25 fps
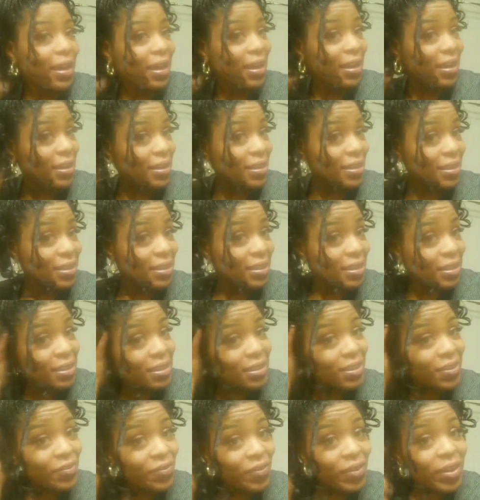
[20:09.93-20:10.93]
and this is the
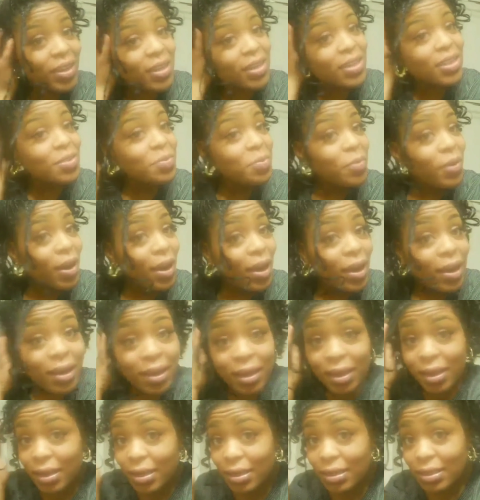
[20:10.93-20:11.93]
finished
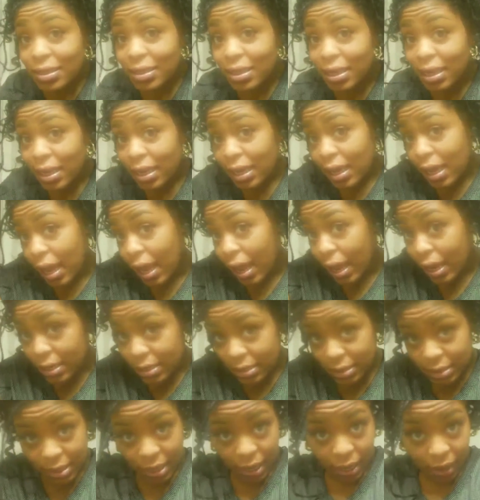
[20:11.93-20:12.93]
product. I
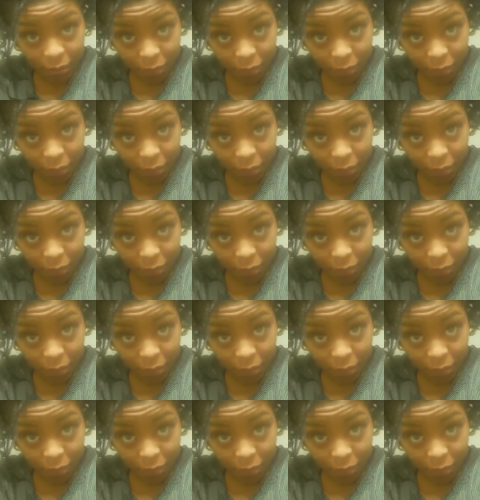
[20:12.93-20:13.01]
just kind